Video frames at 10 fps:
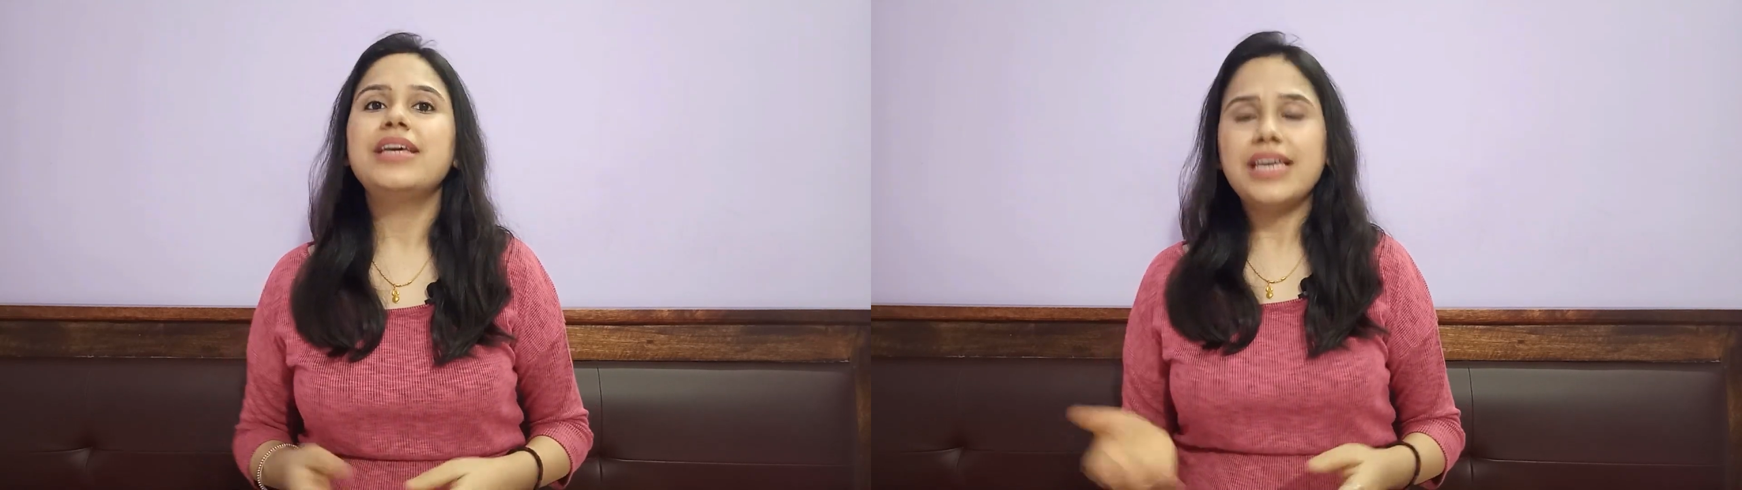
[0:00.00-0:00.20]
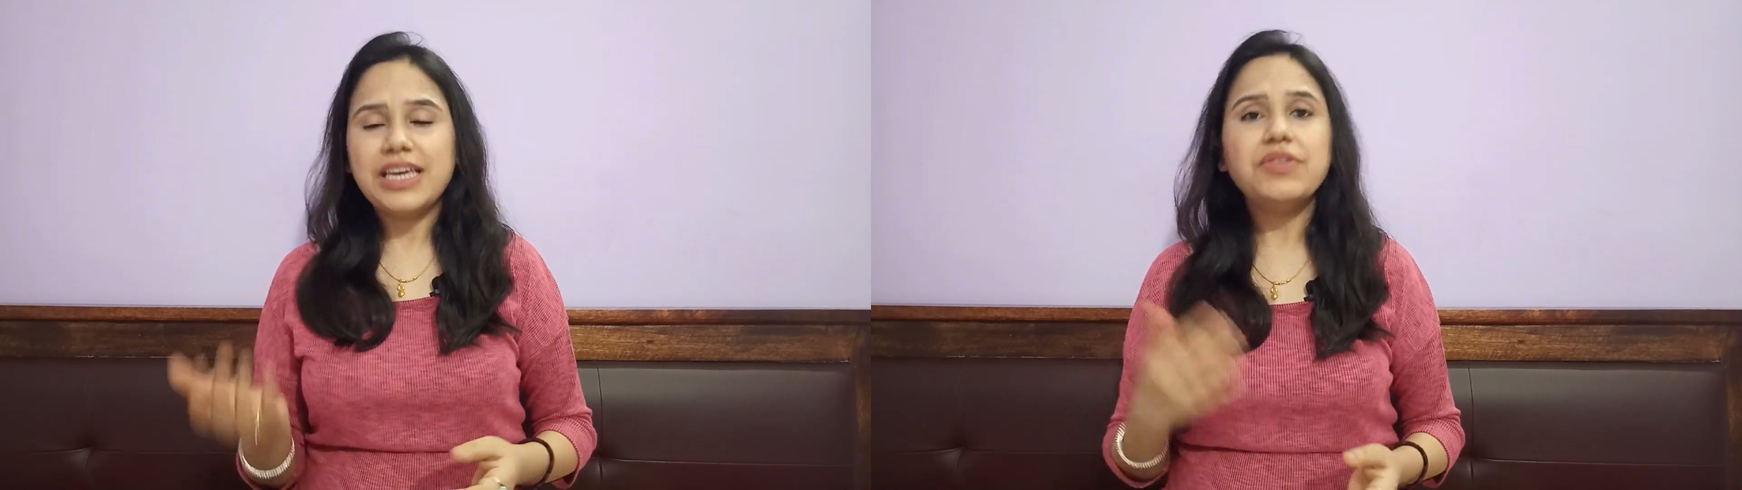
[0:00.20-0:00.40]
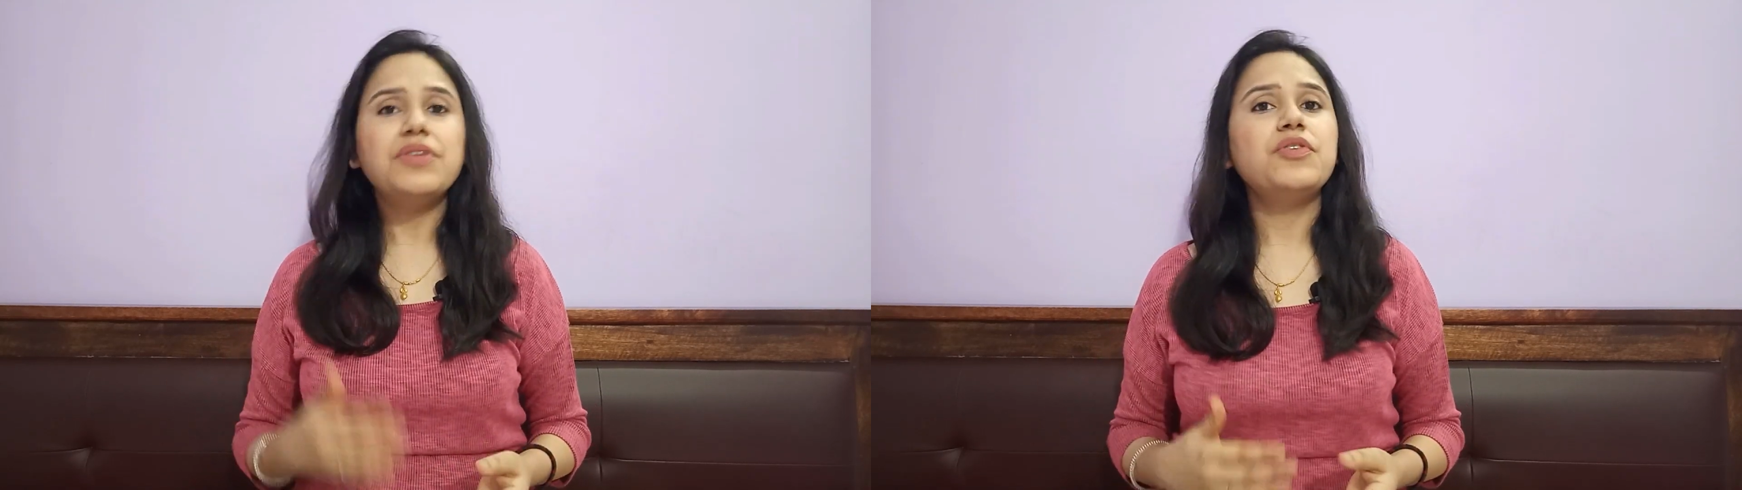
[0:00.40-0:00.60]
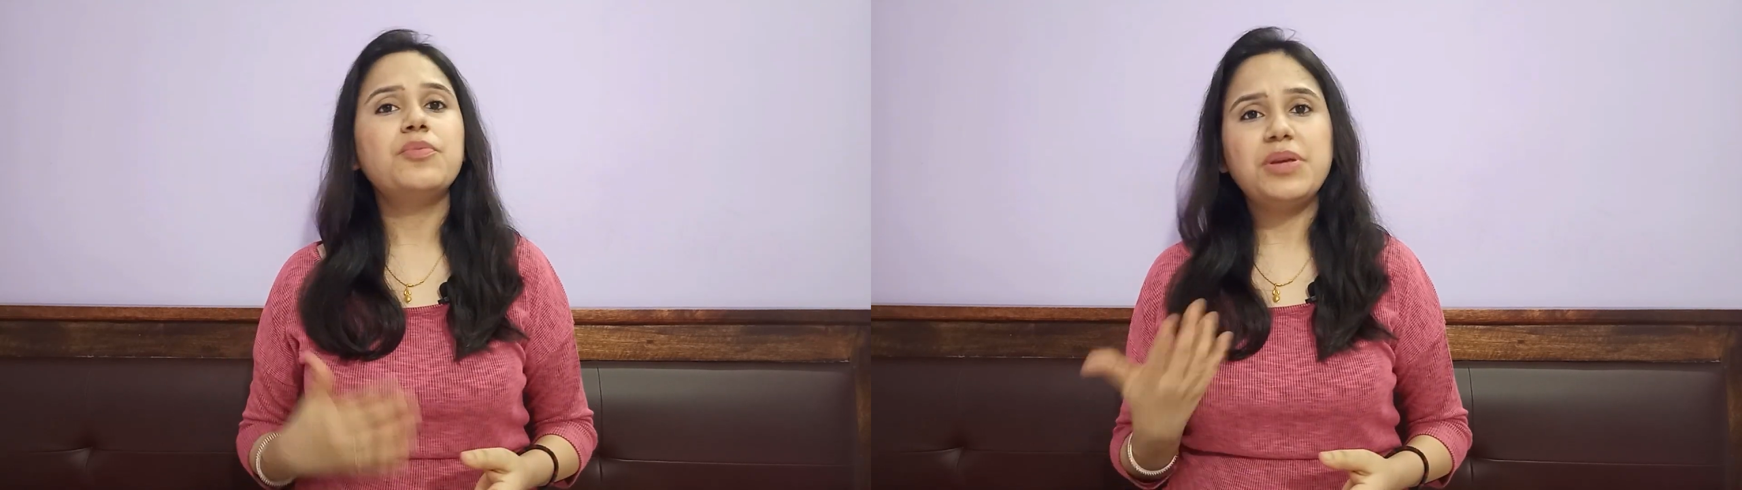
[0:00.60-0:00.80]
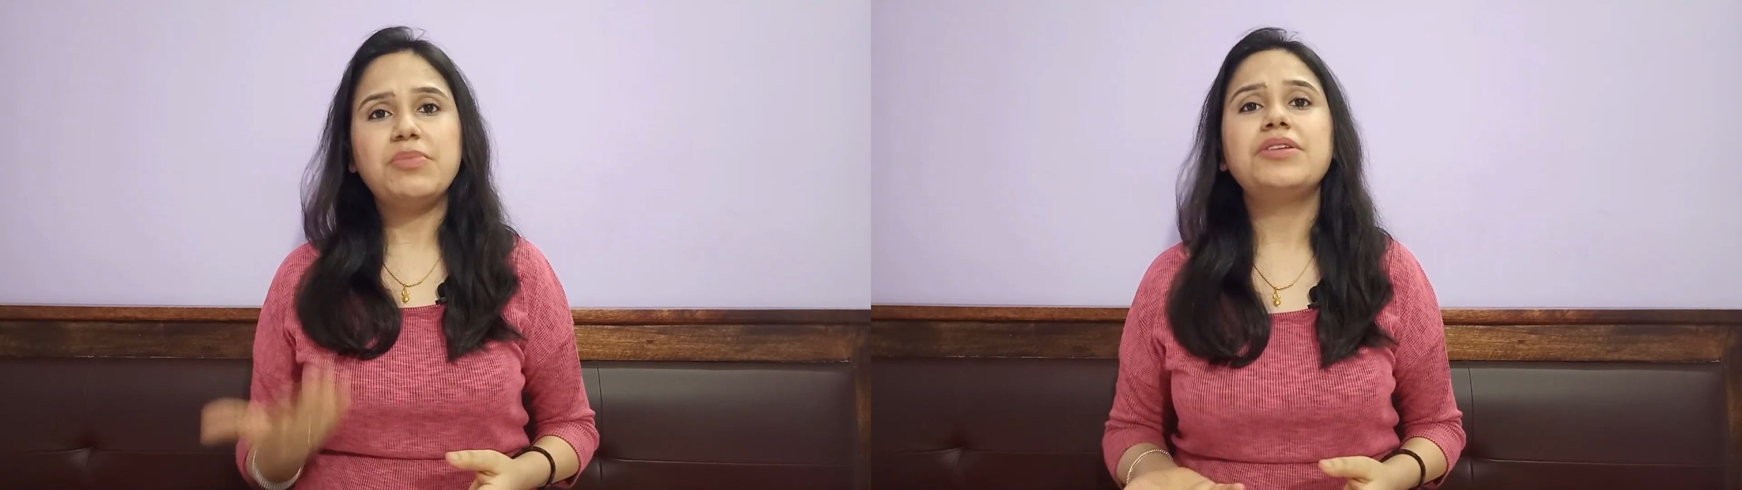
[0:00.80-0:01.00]
Even if your
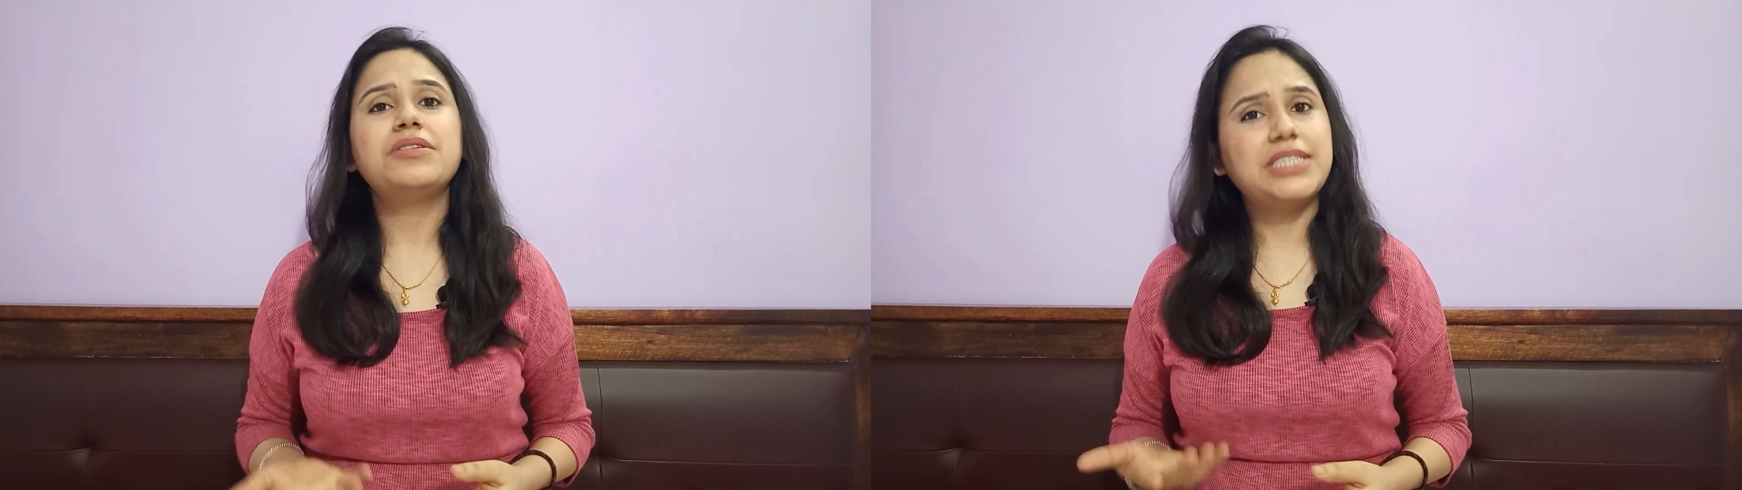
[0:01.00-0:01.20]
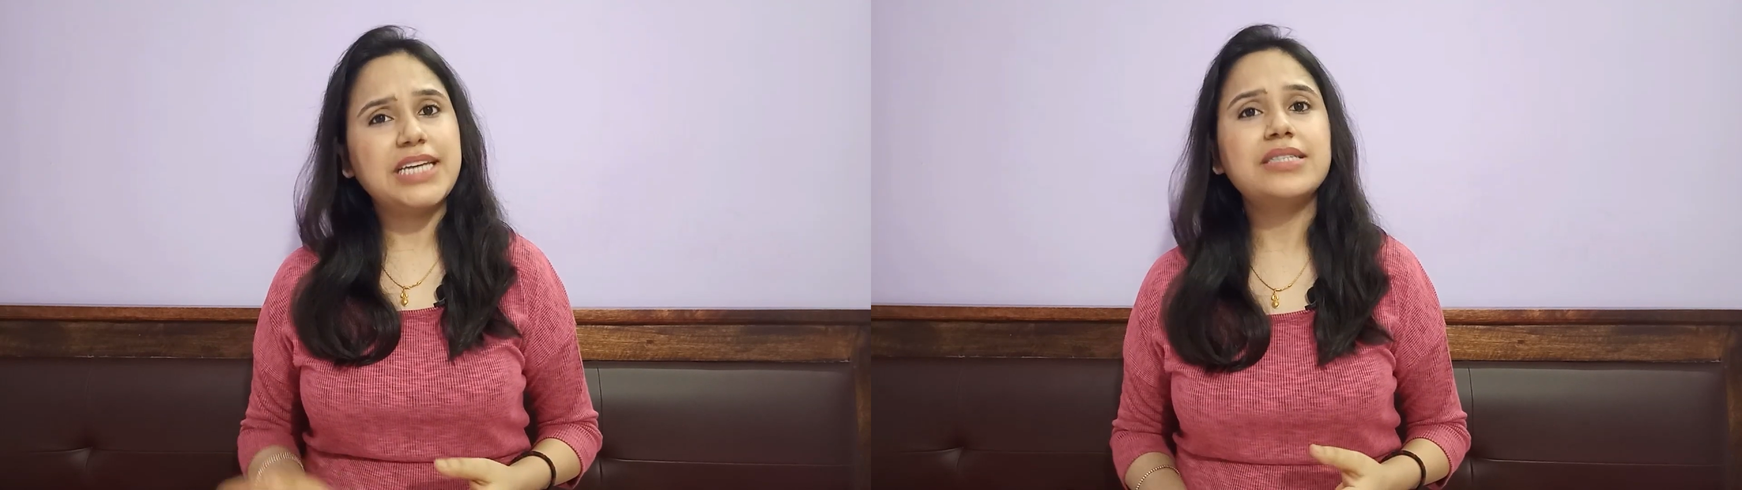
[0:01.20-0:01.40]
baby rejects